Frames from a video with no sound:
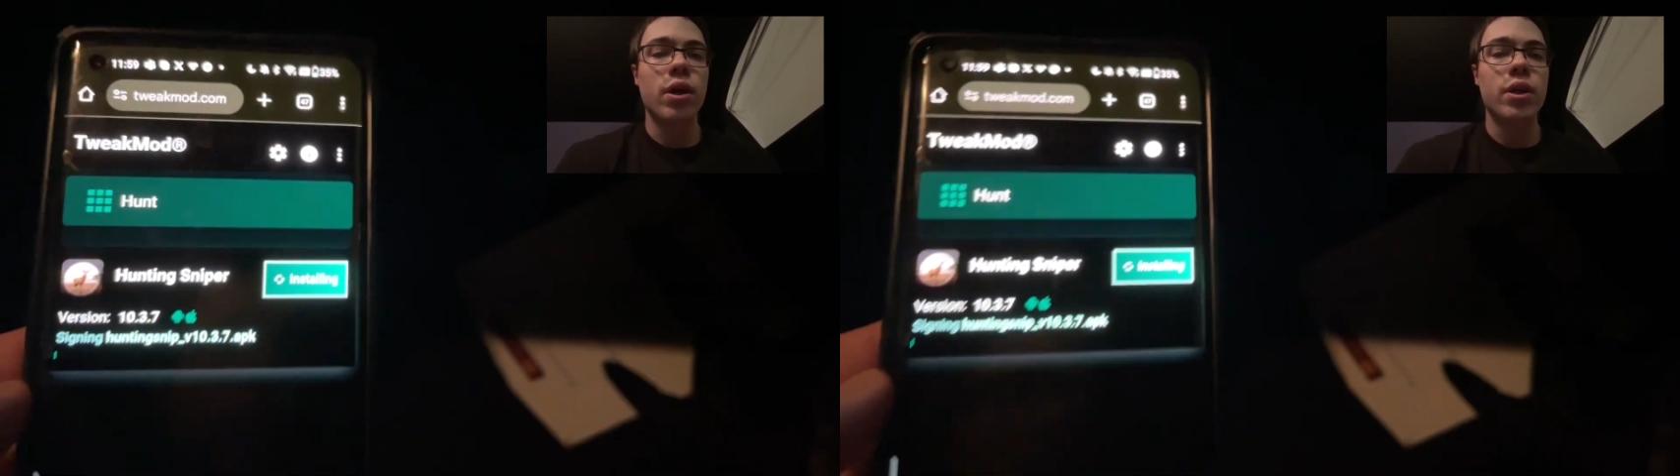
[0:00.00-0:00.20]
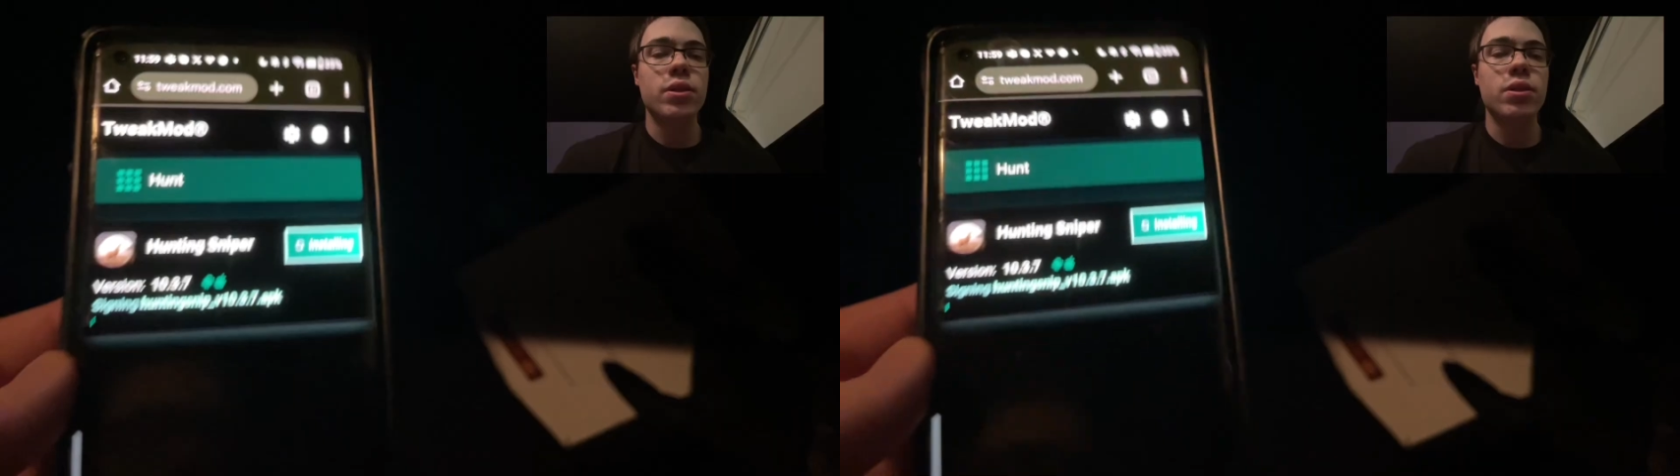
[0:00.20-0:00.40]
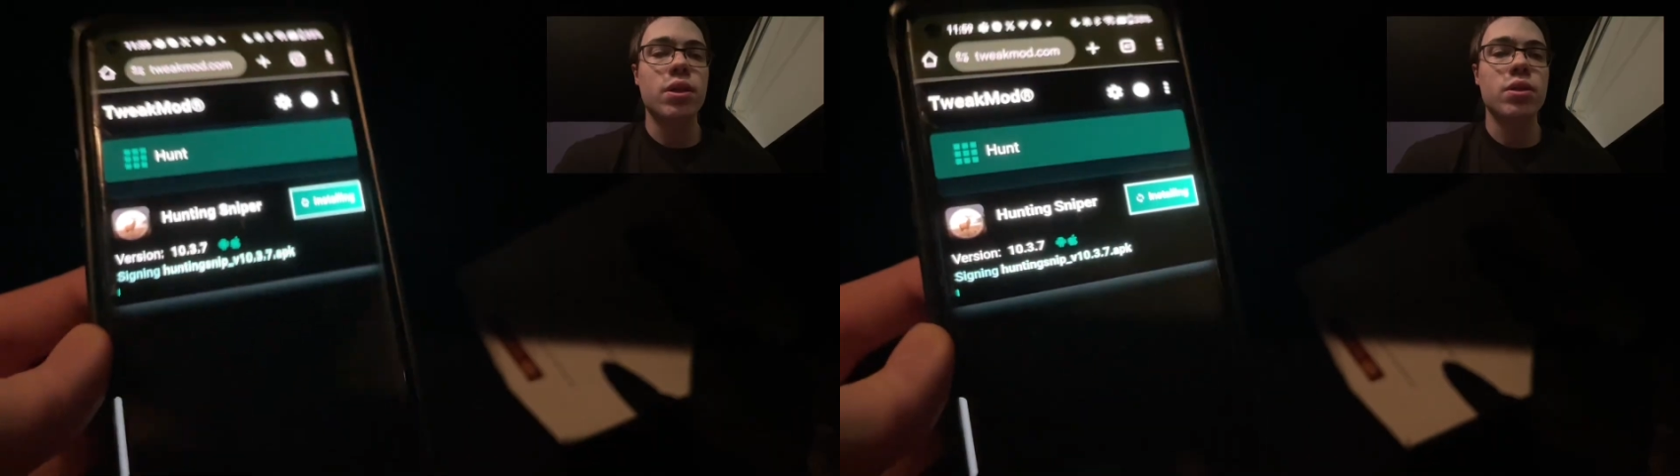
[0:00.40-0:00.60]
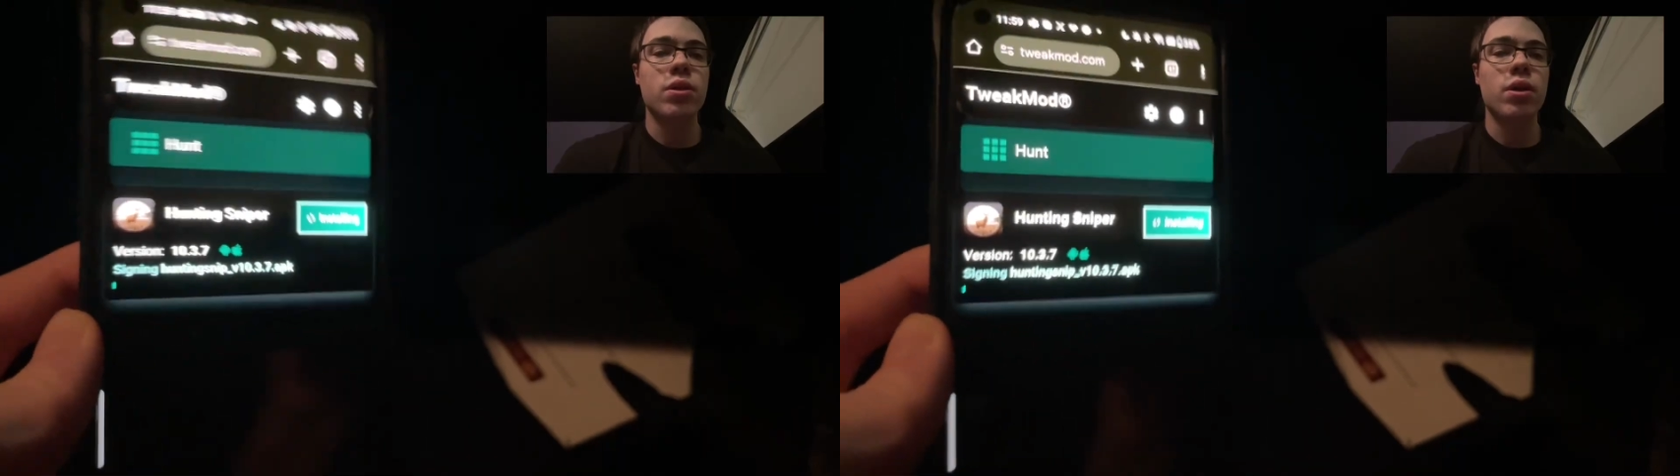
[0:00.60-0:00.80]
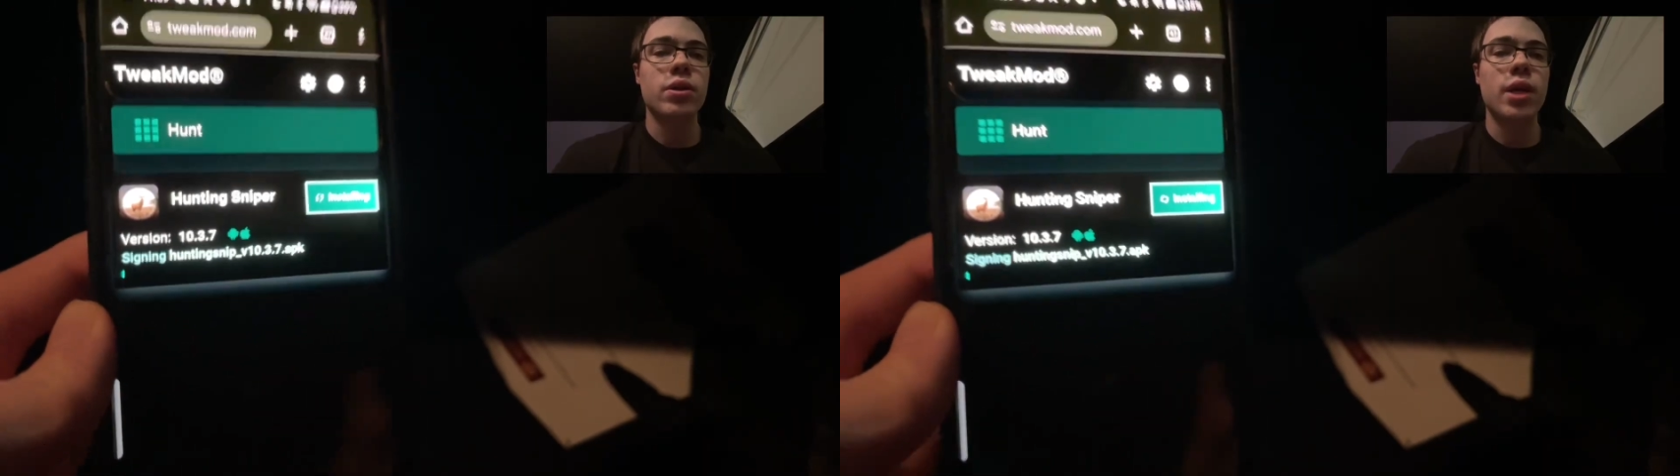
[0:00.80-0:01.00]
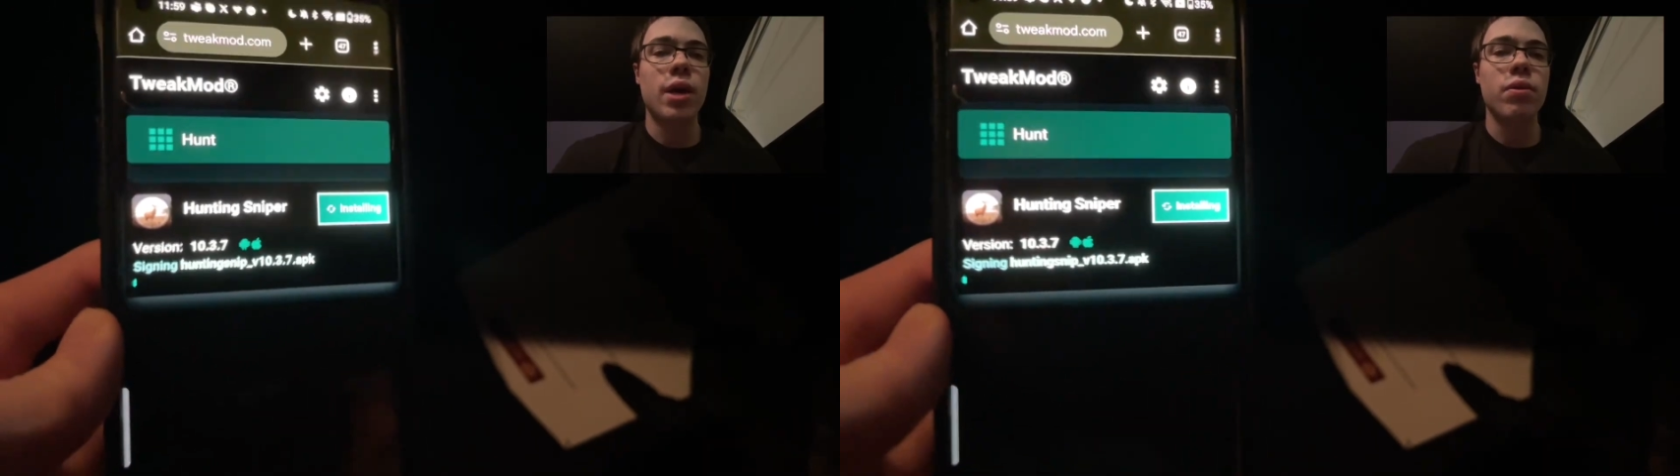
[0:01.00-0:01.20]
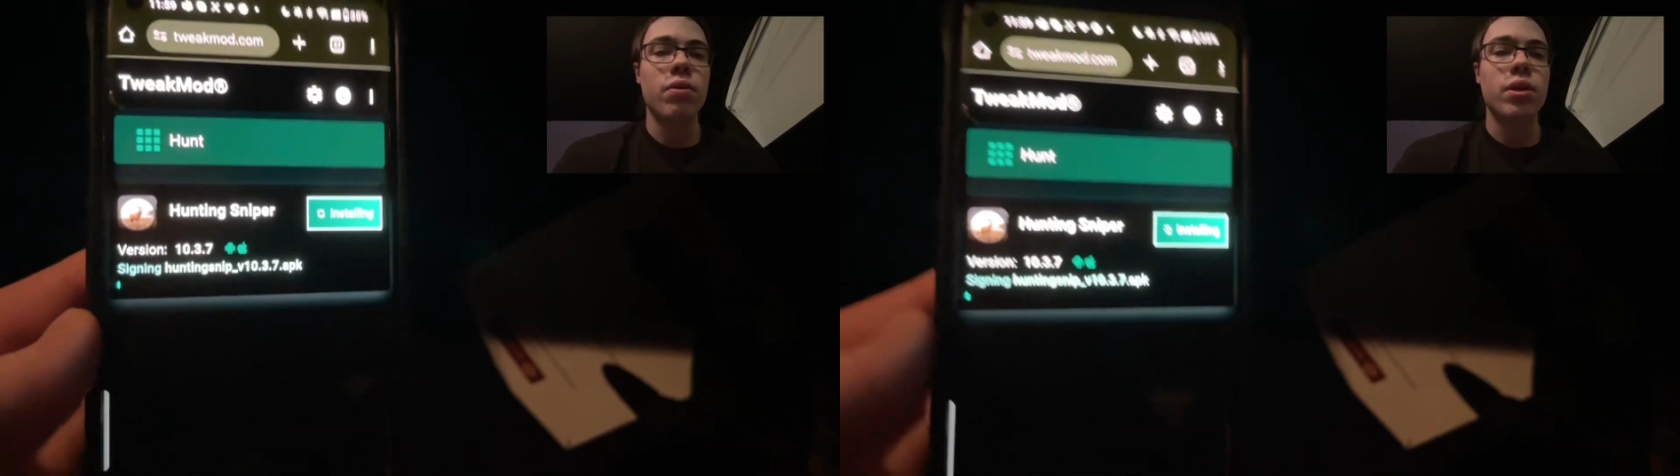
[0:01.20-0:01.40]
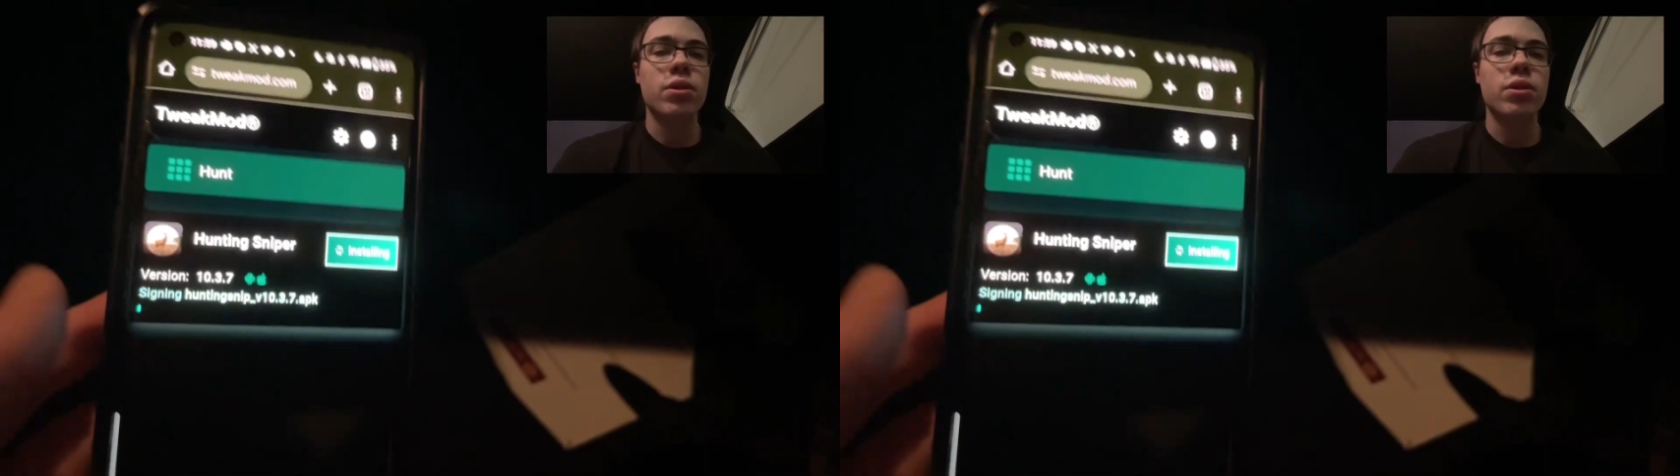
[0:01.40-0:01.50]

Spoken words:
and it's going to start downloading.